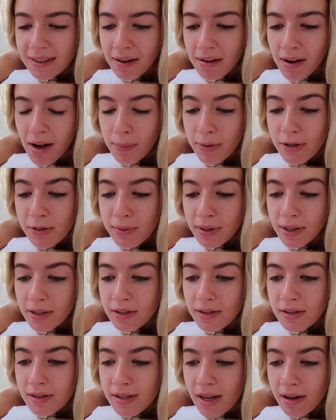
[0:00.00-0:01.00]
Oh, I wish we
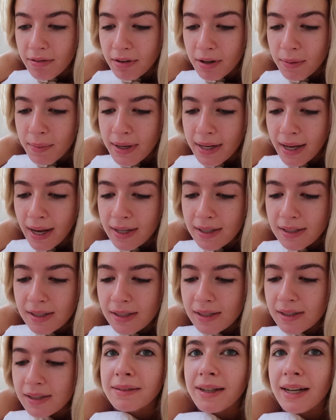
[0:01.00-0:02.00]
could do this every
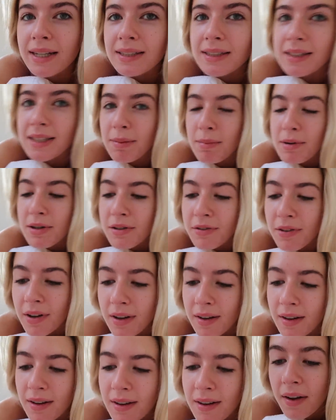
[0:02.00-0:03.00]
weekend. We had so much
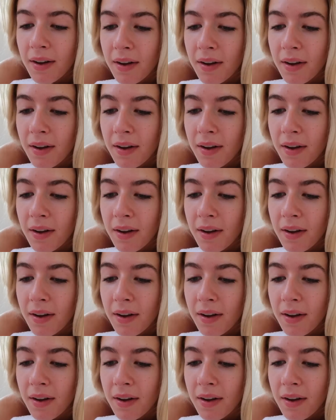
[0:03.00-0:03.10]
fun.